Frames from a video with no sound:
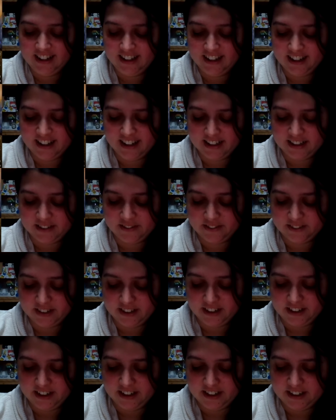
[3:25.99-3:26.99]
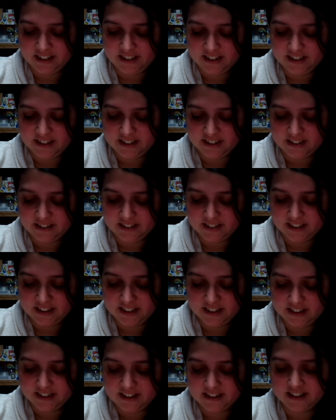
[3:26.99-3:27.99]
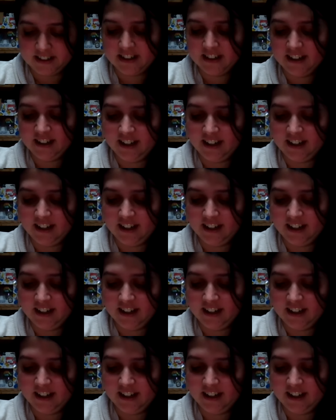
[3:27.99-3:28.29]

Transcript: That's funny. Oh, what a dog.